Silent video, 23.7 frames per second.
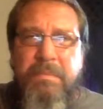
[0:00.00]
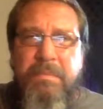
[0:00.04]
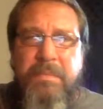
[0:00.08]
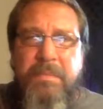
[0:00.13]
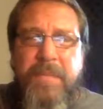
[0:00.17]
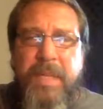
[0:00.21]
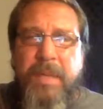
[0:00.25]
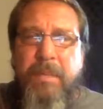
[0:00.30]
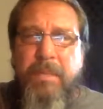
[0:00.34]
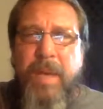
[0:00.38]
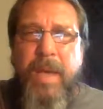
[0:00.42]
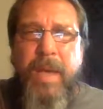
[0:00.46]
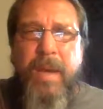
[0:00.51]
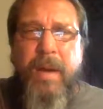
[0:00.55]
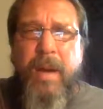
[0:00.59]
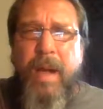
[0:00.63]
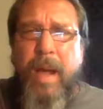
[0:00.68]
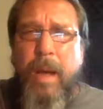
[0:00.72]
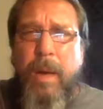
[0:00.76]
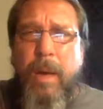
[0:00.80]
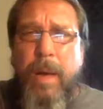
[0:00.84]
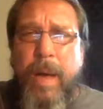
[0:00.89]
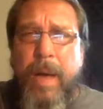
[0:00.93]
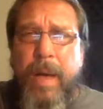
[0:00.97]
didn't matter
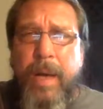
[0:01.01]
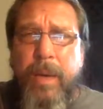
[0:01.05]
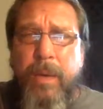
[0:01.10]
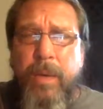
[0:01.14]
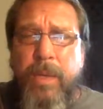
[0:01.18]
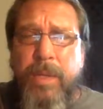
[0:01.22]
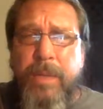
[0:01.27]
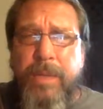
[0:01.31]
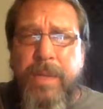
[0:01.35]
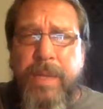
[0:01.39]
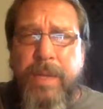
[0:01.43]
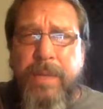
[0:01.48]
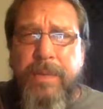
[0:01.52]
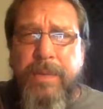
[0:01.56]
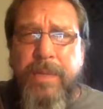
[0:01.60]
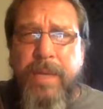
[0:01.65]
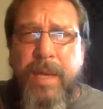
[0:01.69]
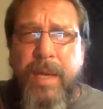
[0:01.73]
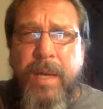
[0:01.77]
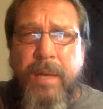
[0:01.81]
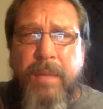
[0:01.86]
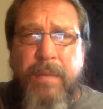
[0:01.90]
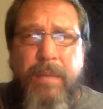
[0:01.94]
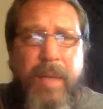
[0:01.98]
how hot it was
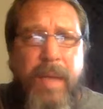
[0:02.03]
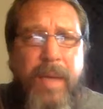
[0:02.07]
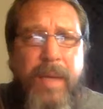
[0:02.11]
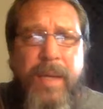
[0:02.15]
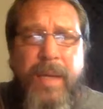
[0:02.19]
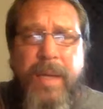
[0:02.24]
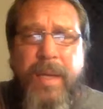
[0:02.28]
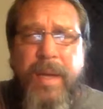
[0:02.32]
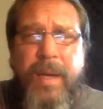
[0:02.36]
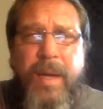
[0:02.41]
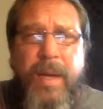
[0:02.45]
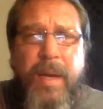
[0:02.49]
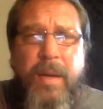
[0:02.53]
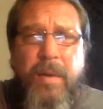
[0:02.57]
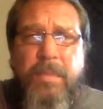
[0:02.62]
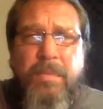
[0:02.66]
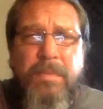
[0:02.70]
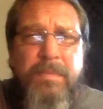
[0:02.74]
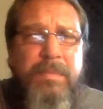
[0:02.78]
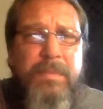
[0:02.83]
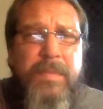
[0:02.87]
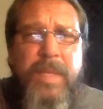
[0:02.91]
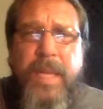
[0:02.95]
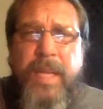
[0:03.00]
outside. I'd get out.
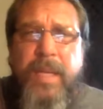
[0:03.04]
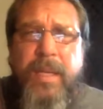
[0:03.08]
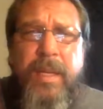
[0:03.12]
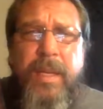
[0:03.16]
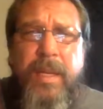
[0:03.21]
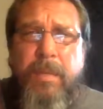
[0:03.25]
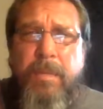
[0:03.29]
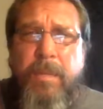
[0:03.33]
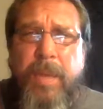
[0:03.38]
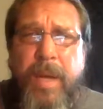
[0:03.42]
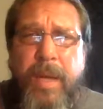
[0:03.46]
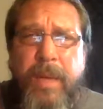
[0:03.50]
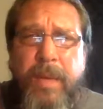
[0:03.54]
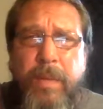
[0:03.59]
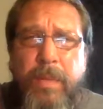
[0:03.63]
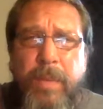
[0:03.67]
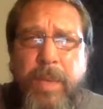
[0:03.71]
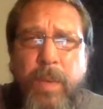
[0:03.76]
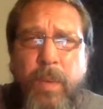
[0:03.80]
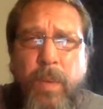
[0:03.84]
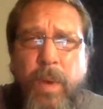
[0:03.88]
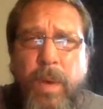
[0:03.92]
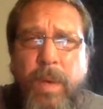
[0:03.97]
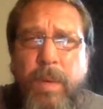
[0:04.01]
Heat didn't bother
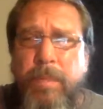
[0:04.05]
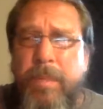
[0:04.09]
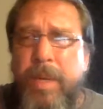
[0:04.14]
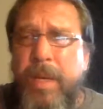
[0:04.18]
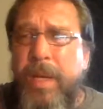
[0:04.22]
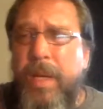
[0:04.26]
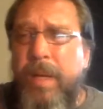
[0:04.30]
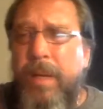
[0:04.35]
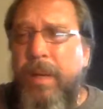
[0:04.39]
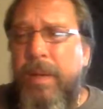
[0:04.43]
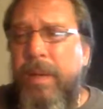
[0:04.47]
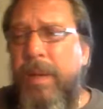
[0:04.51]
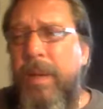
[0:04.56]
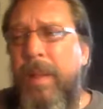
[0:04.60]
me one bit.